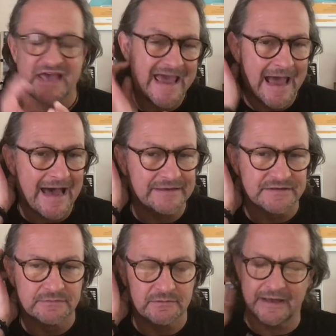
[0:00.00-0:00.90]
They had
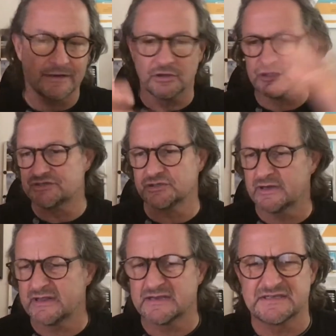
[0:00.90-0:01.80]
a lot of
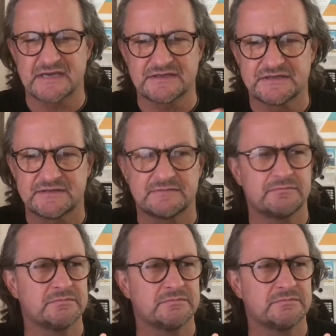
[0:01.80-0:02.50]
children. They had six